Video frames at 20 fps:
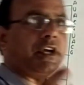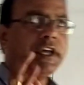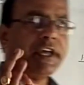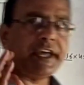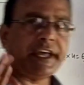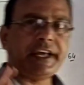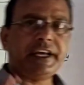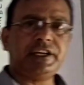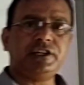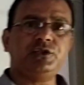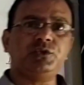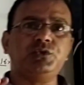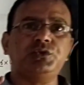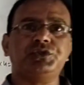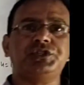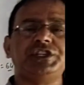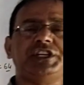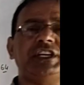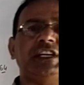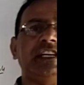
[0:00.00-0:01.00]

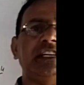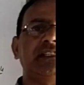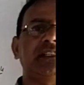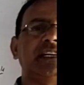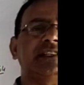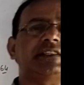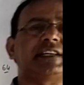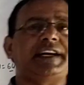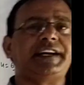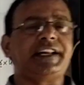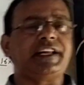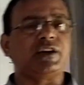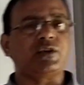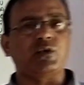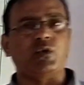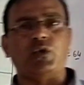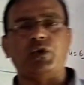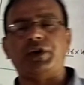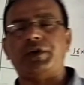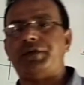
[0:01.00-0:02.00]
AUG is the generic
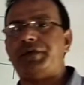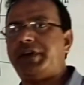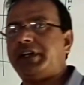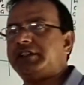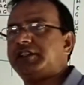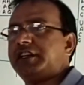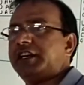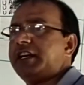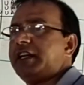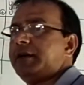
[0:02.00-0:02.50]
code which